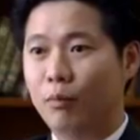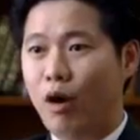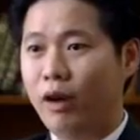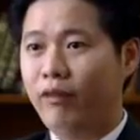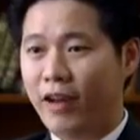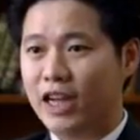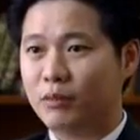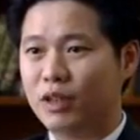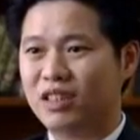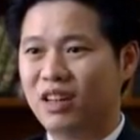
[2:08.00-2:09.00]
is more
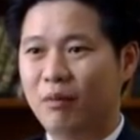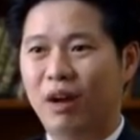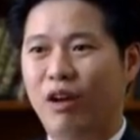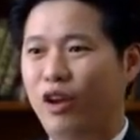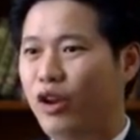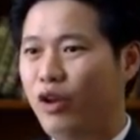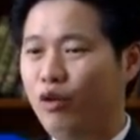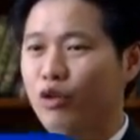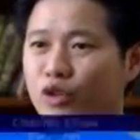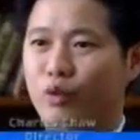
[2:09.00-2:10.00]
investments but
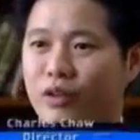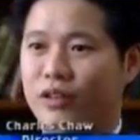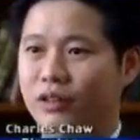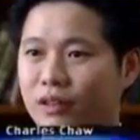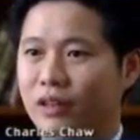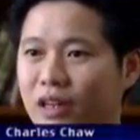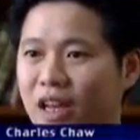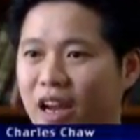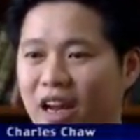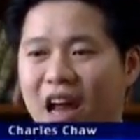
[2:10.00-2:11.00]
huge return.
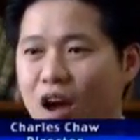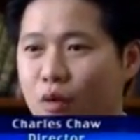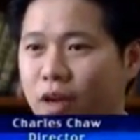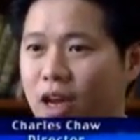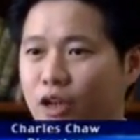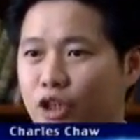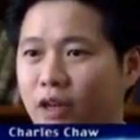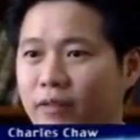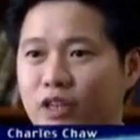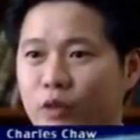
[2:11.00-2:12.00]
And how you can
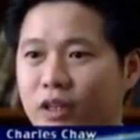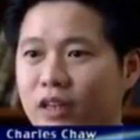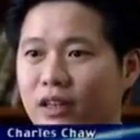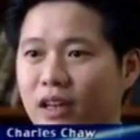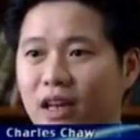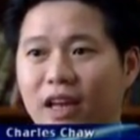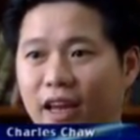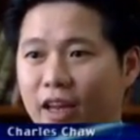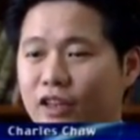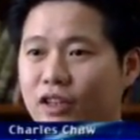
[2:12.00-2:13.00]
achieve this return
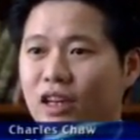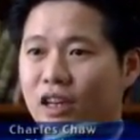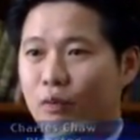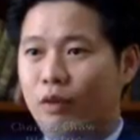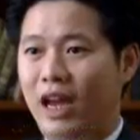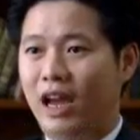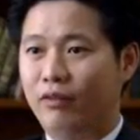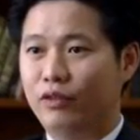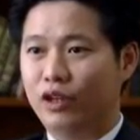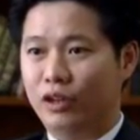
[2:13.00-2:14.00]
is we
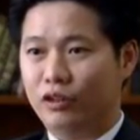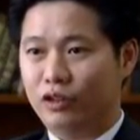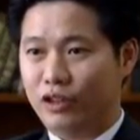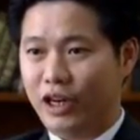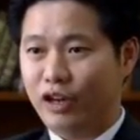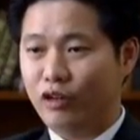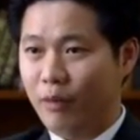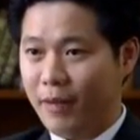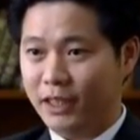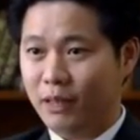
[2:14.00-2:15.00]
have the China
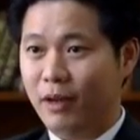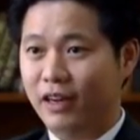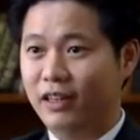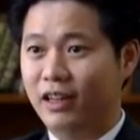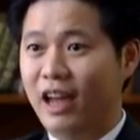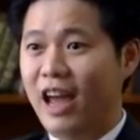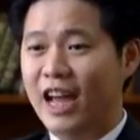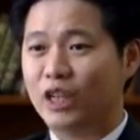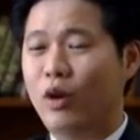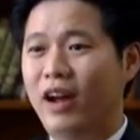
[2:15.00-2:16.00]
domestic market
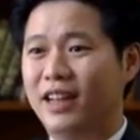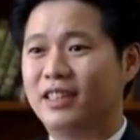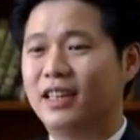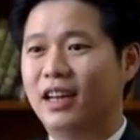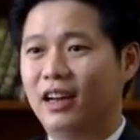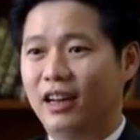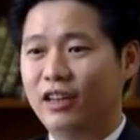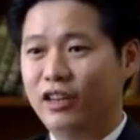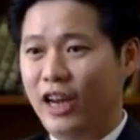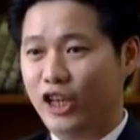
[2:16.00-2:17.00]
as well as
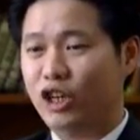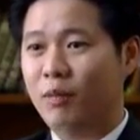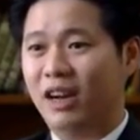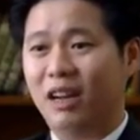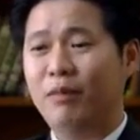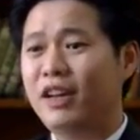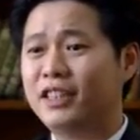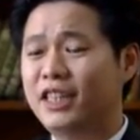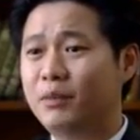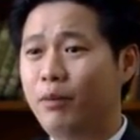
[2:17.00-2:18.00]
uh, international market
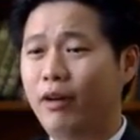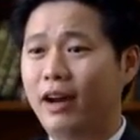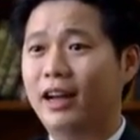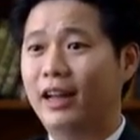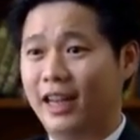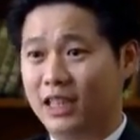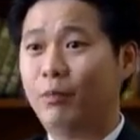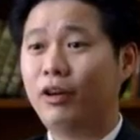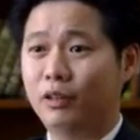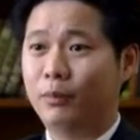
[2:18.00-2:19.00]
because these products are
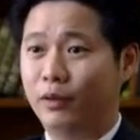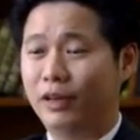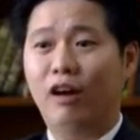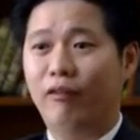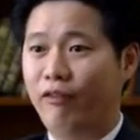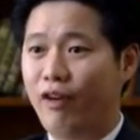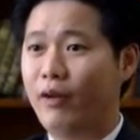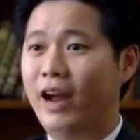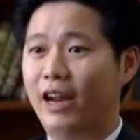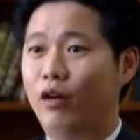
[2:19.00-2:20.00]
exportable. They are
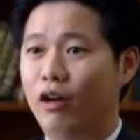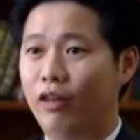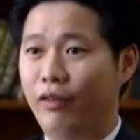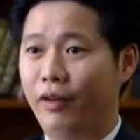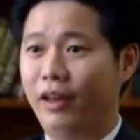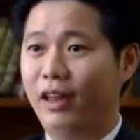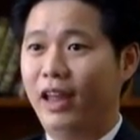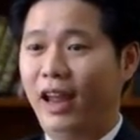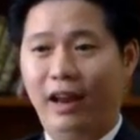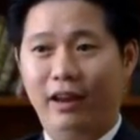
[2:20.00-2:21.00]
very high quality.
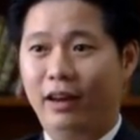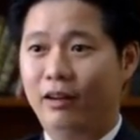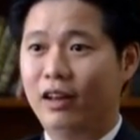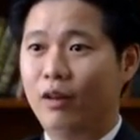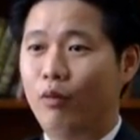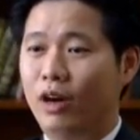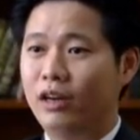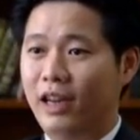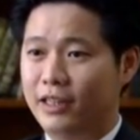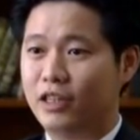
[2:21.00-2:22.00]
And then
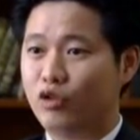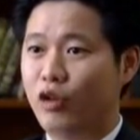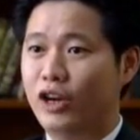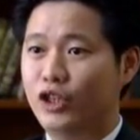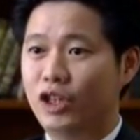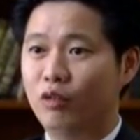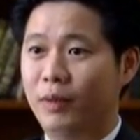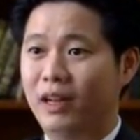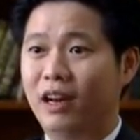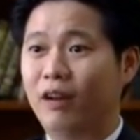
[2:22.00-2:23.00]
one exit strategy
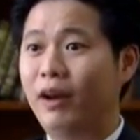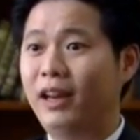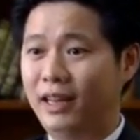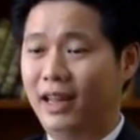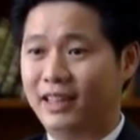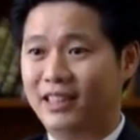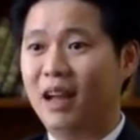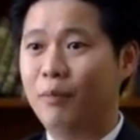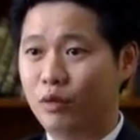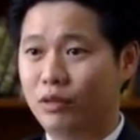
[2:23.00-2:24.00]
will be already uh,
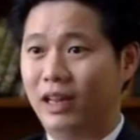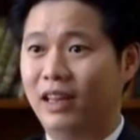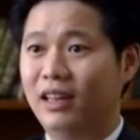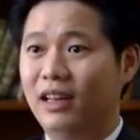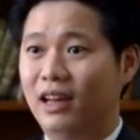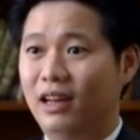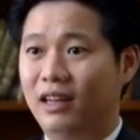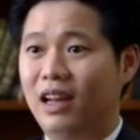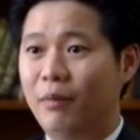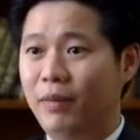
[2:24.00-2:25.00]
examples like a
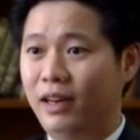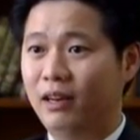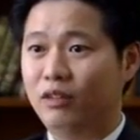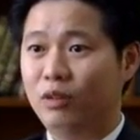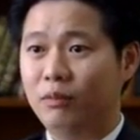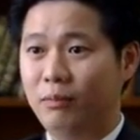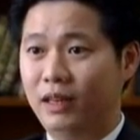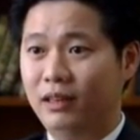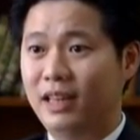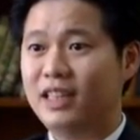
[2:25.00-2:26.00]
uh, company
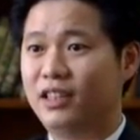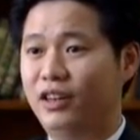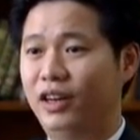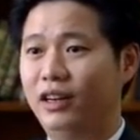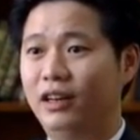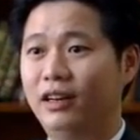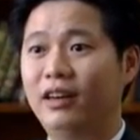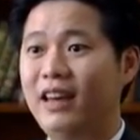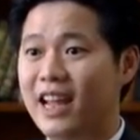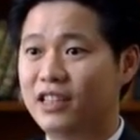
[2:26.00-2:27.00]
being listed in,
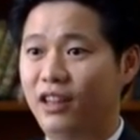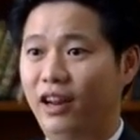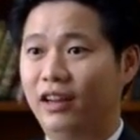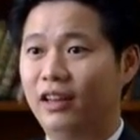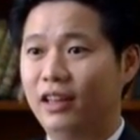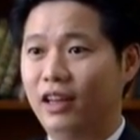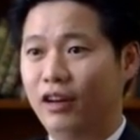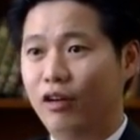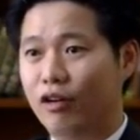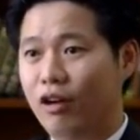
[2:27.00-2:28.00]
in the Nasdaq,
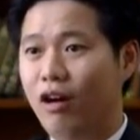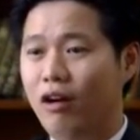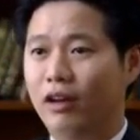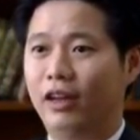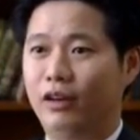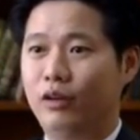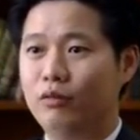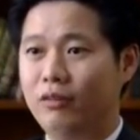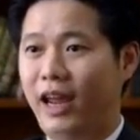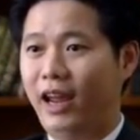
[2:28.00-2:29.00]
in Hong Kong, in
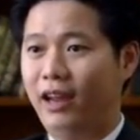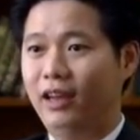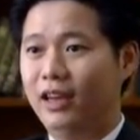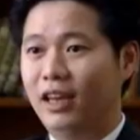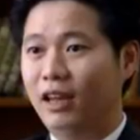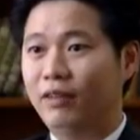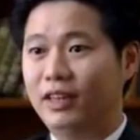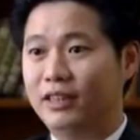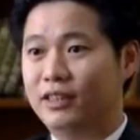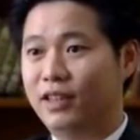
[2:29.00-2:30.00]
UK,
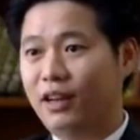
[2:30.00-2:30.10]
even in